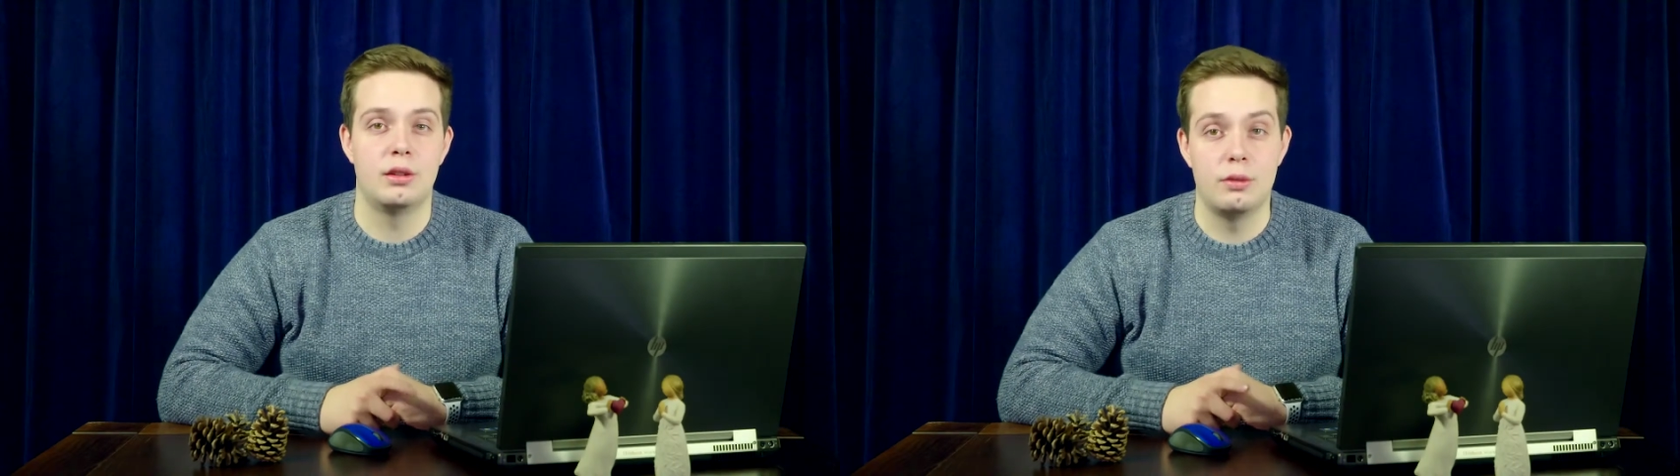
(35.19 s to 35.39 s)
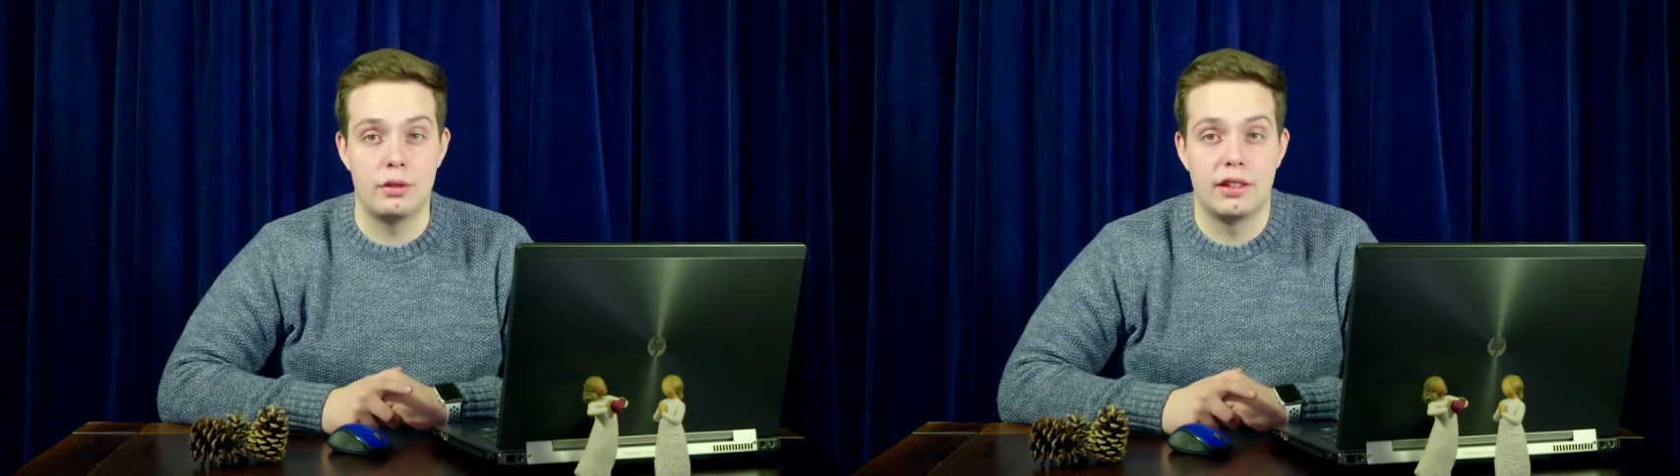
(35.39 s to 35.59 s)

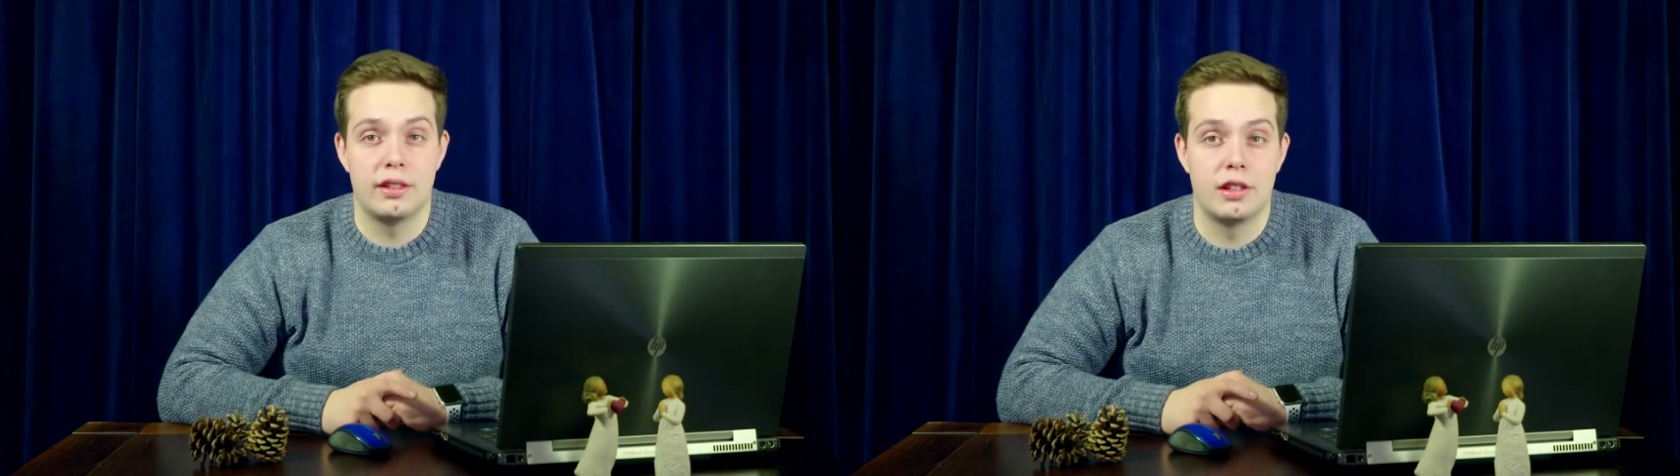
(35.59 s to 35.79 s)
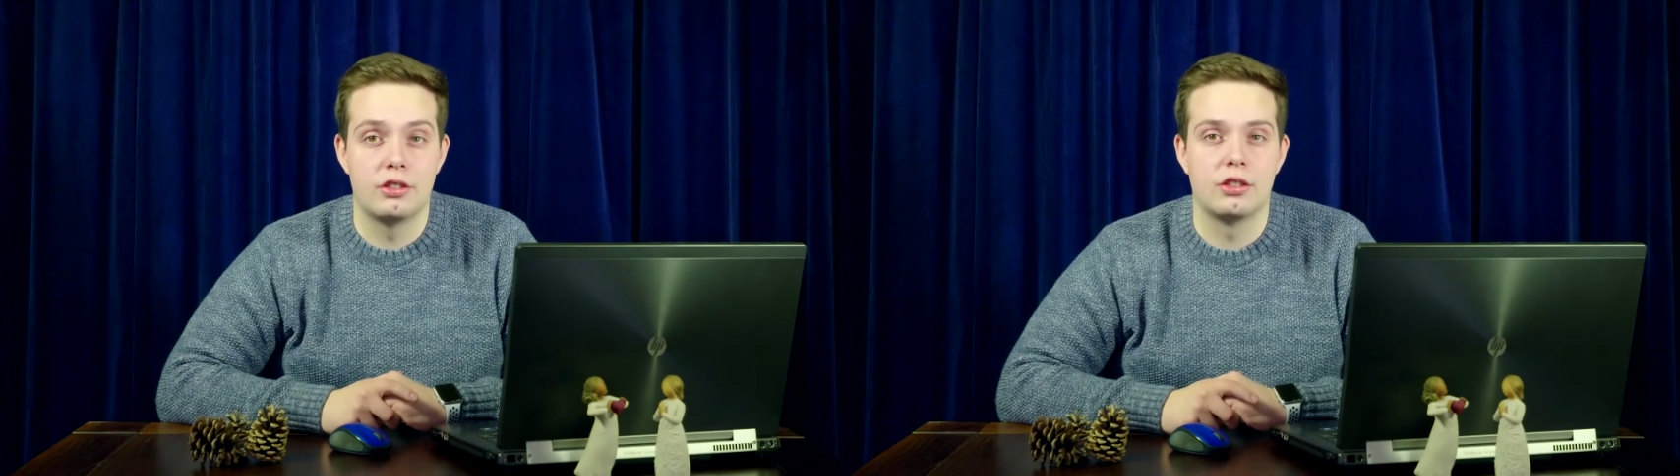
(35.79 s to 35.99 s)
you've
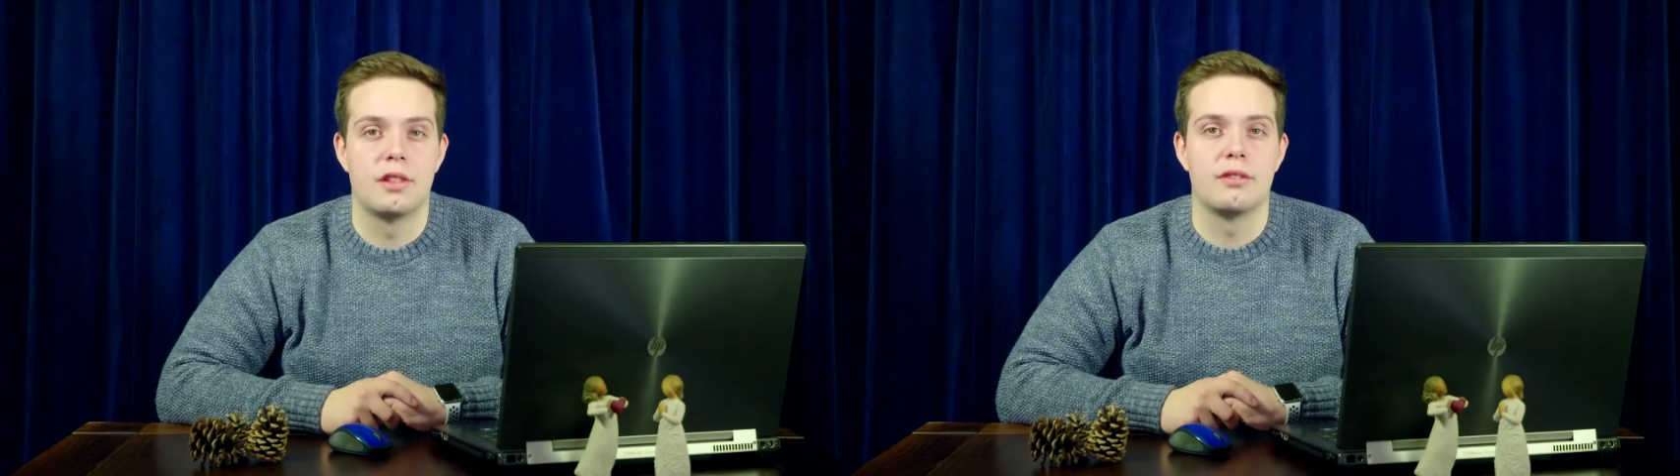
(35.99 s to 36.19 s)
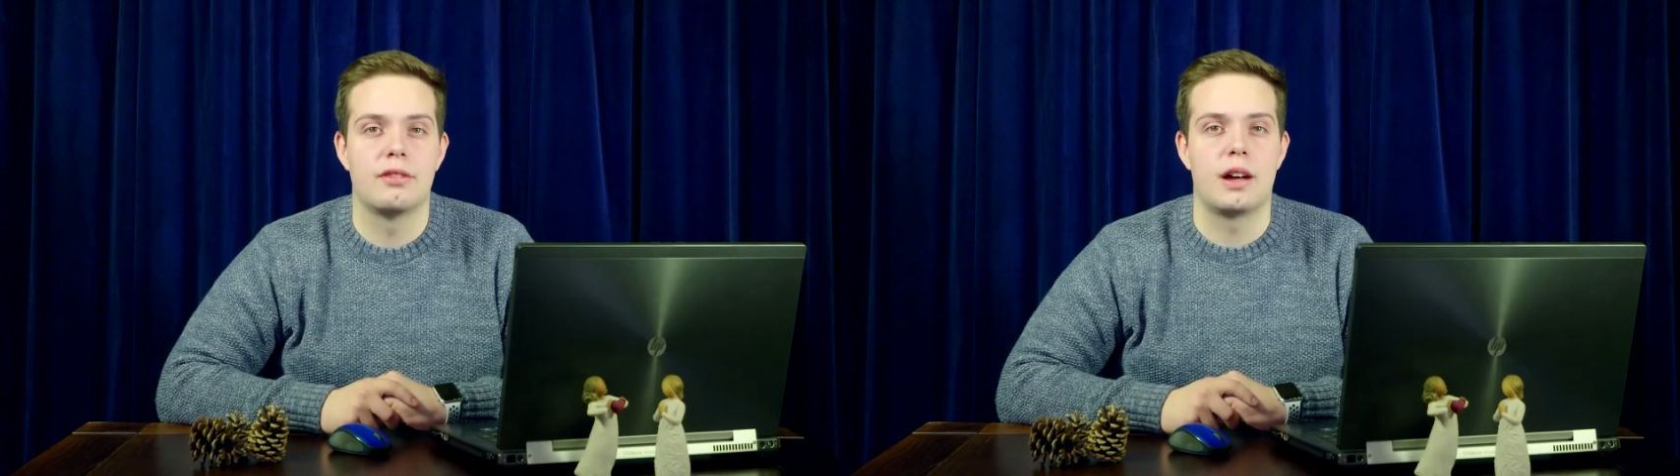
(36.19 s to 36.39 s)
researched
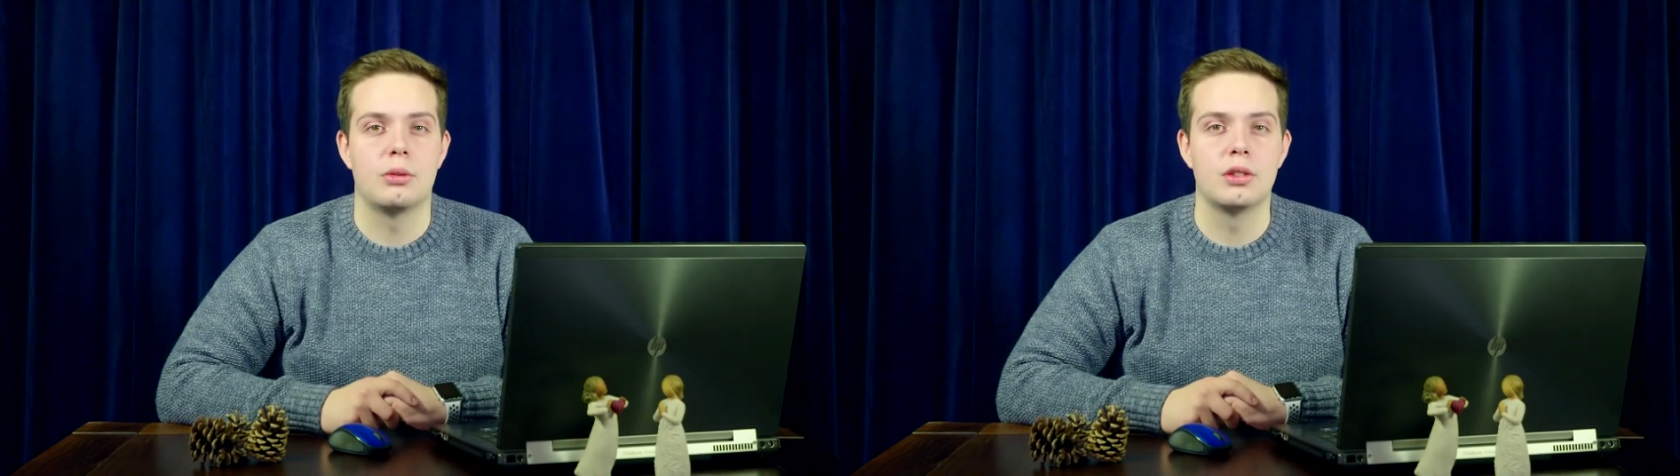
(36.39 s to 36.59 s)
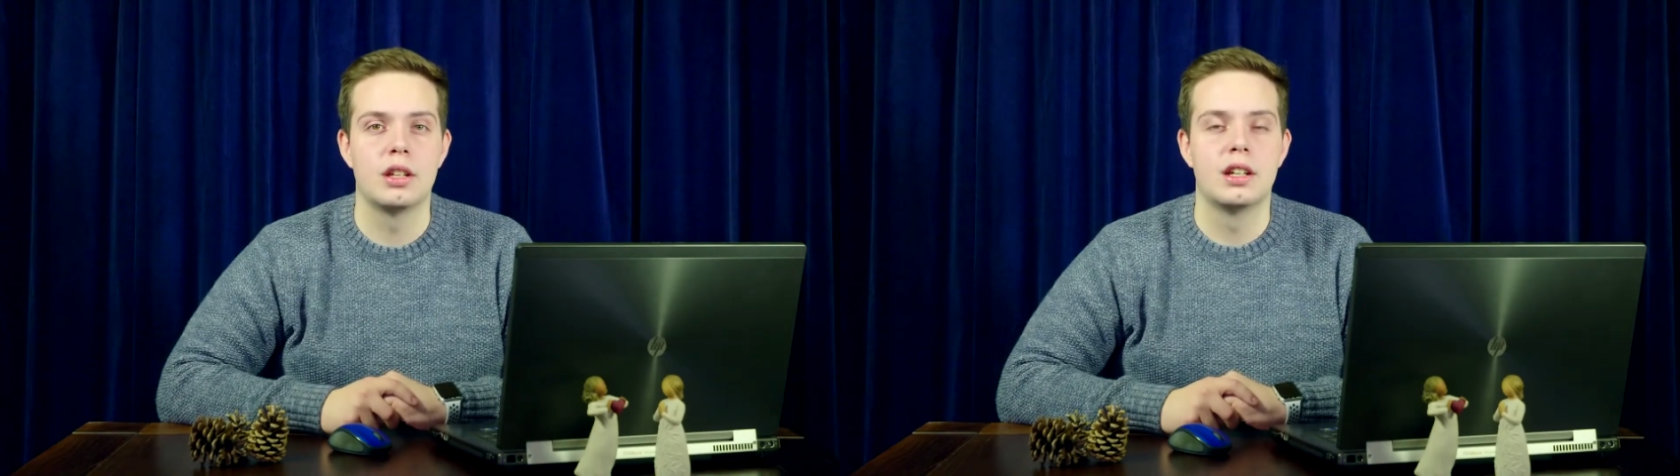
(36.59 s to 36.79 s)
and
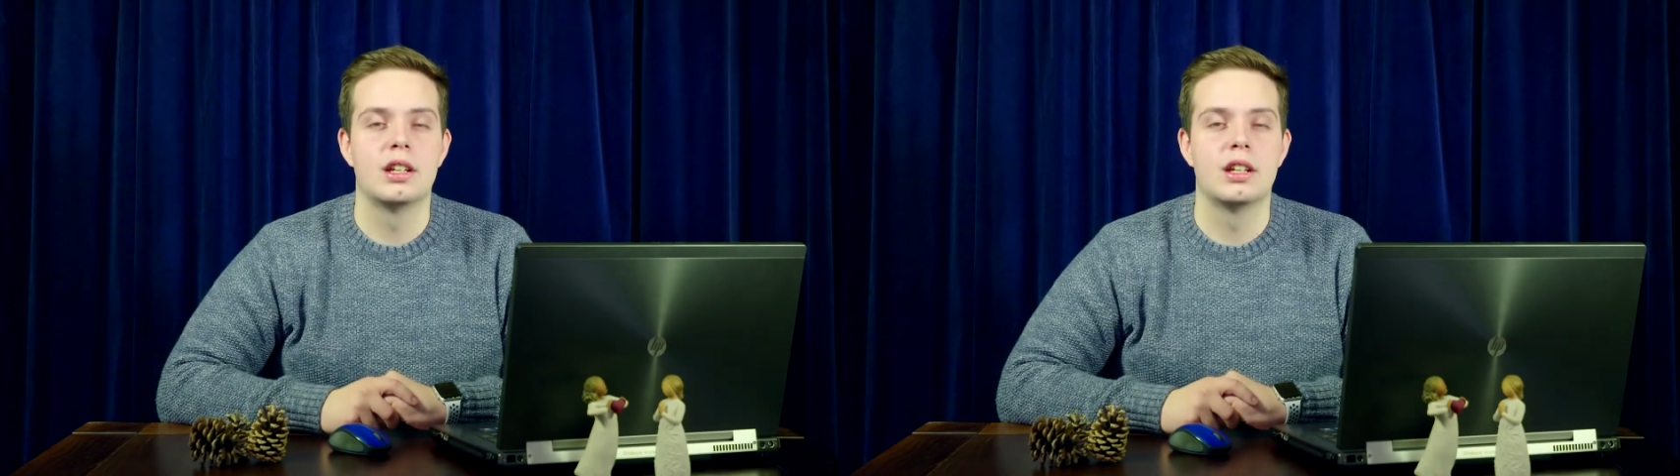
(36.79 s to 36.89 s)
found